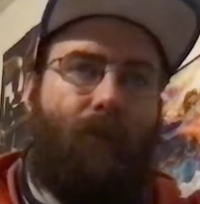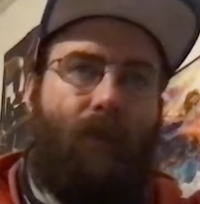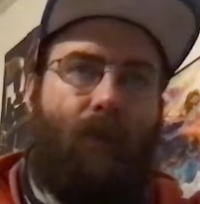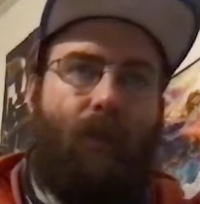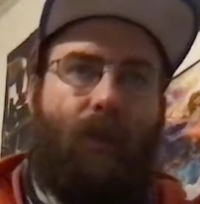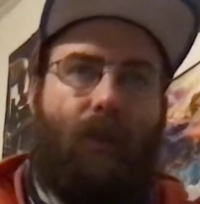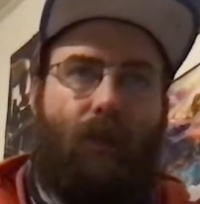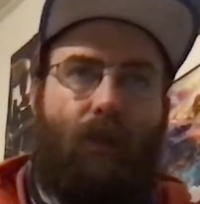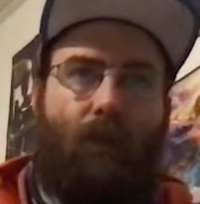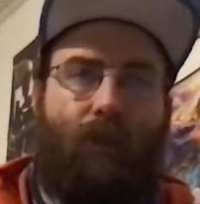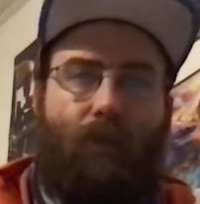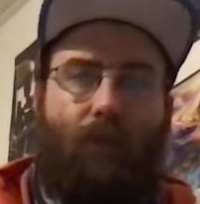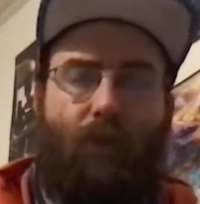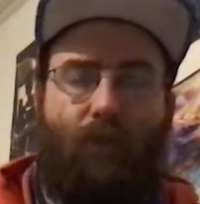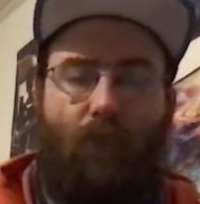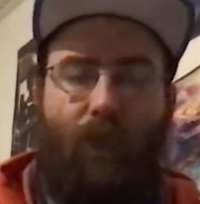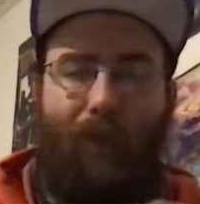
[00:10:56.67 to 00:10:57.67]
That's all those
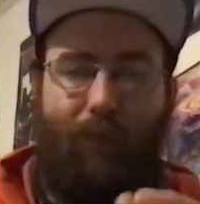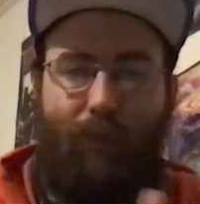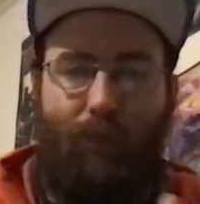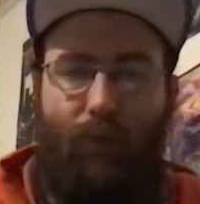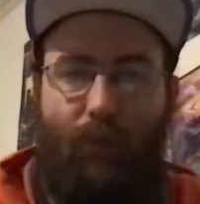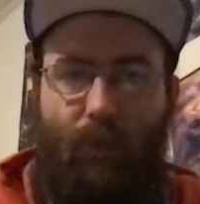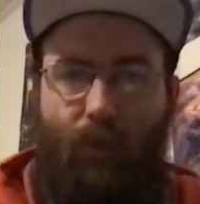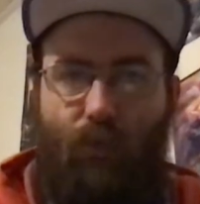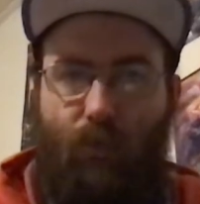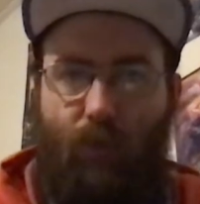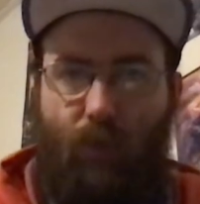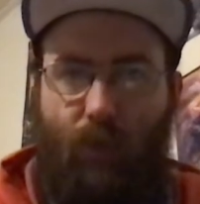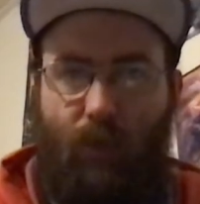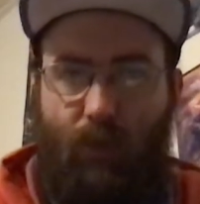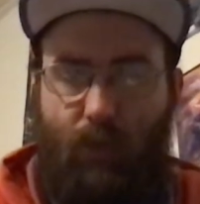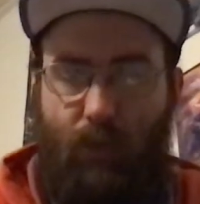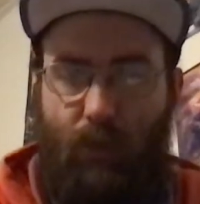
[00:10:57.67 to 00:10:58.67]
other topics I want to
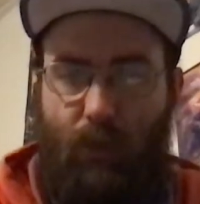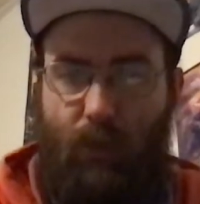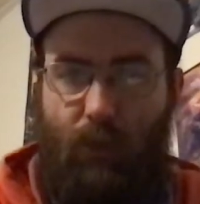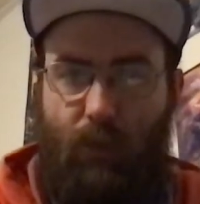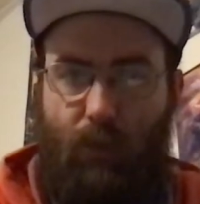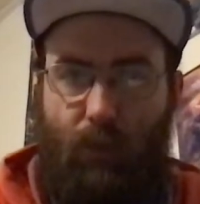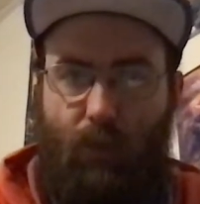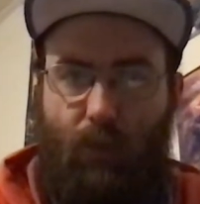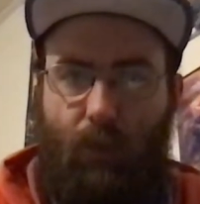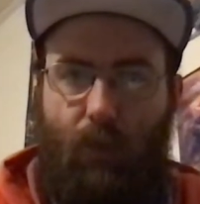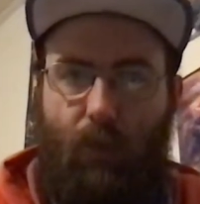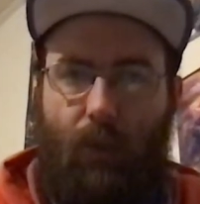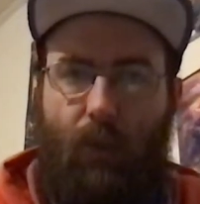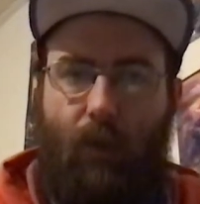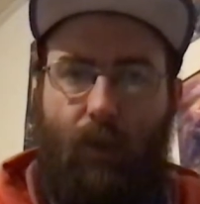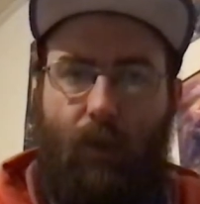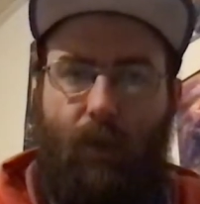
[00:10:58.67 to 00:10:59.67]
address
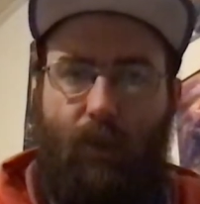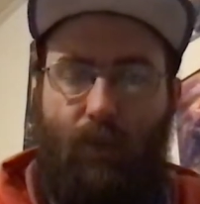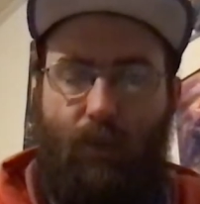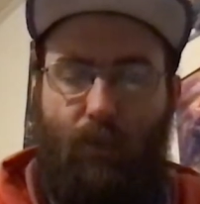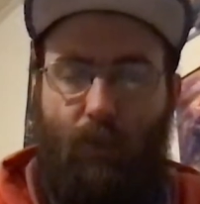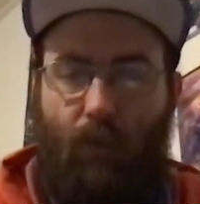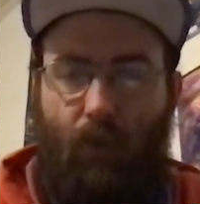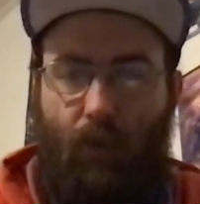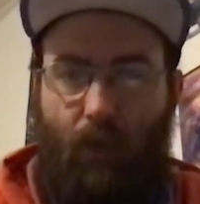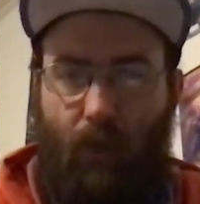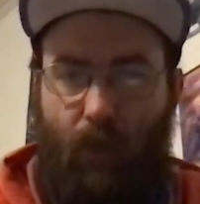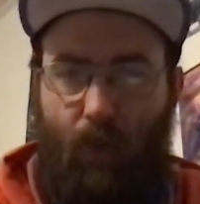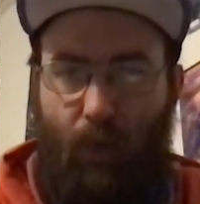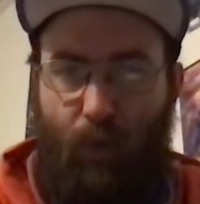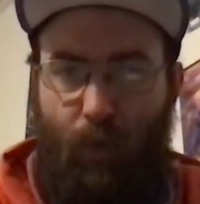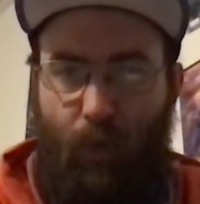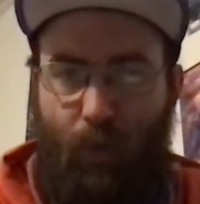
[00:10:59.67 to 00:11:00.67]
as
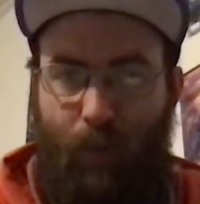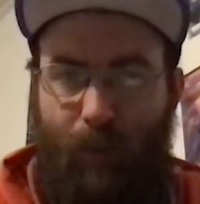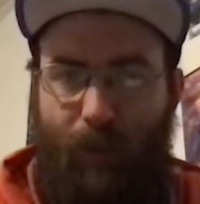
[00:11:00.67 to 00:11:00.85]
tomorrow.